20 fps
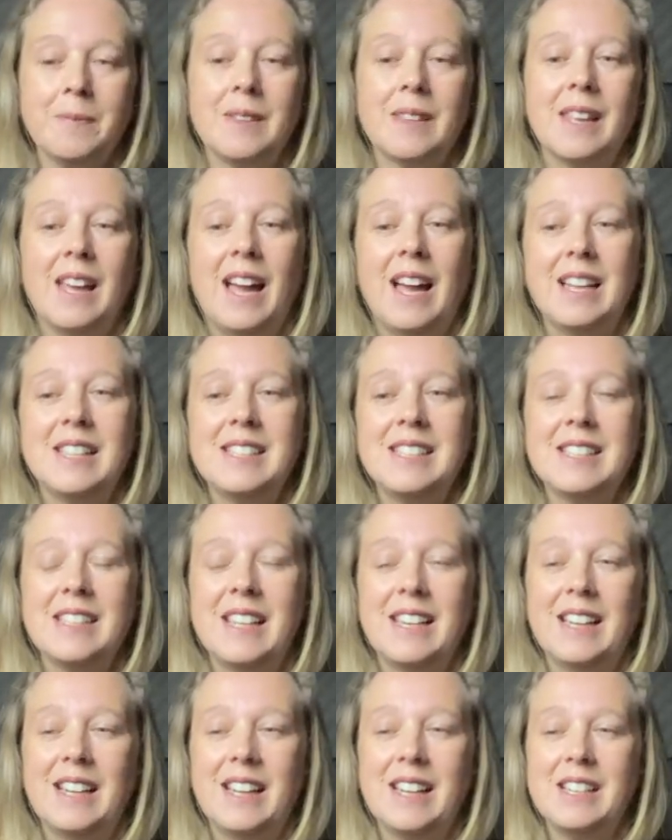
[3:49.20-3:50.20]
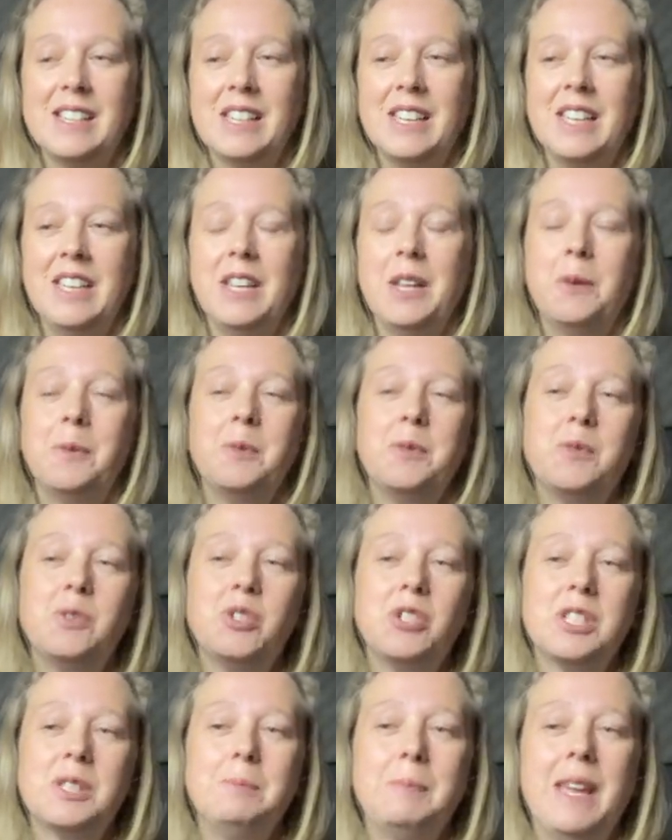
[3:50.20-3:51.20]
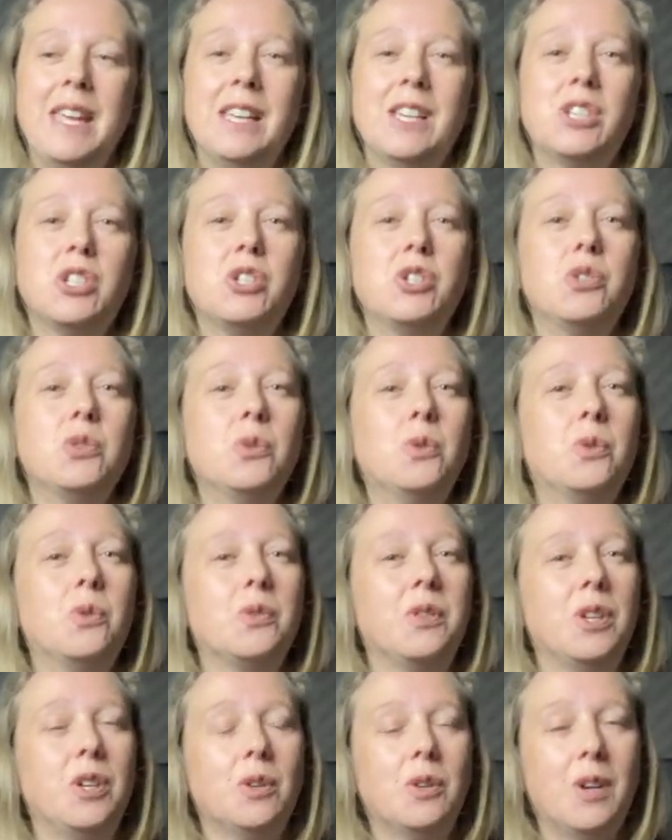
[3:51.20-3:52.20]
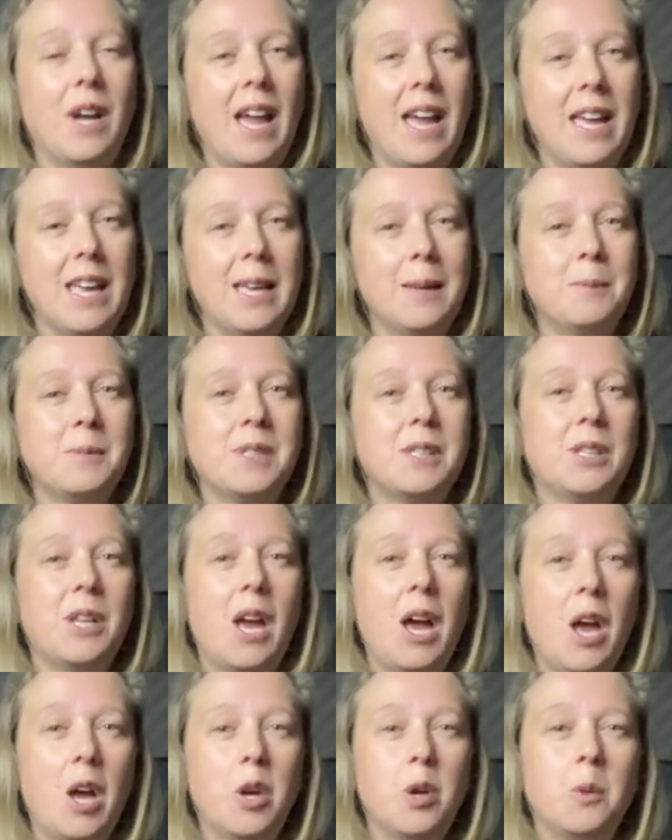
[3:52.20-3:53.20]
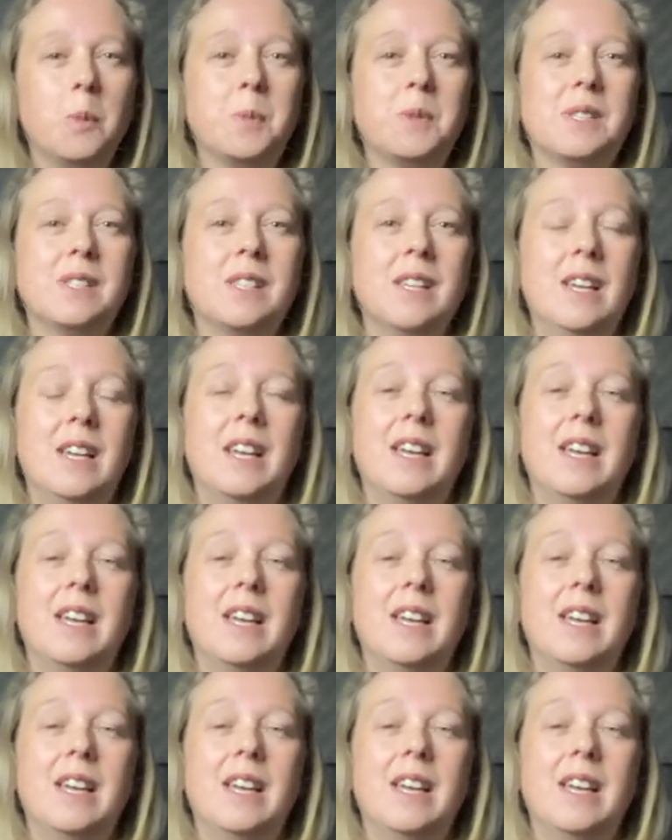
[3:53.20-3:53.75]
And you know, just make sure that your aims and hopes